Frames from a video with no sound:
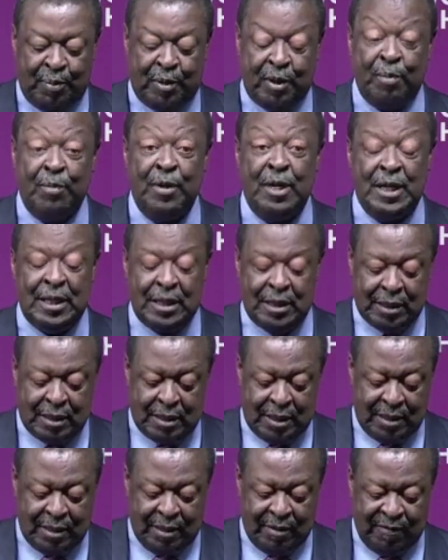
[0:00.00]

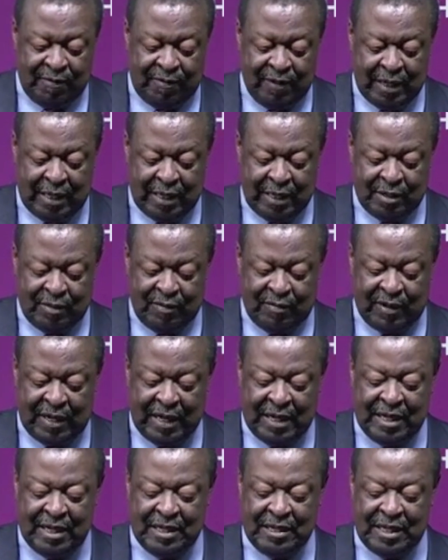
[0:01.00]
Prominent figures of
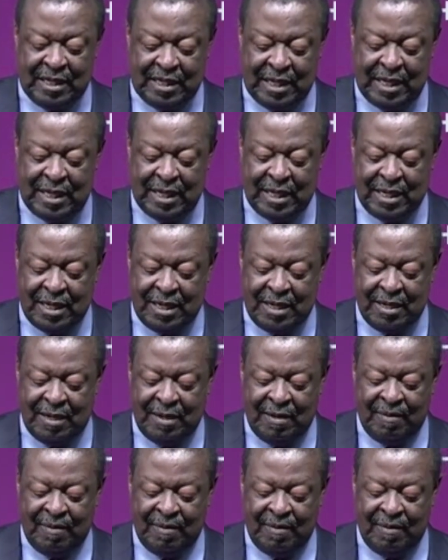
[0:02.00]
Kenyan descent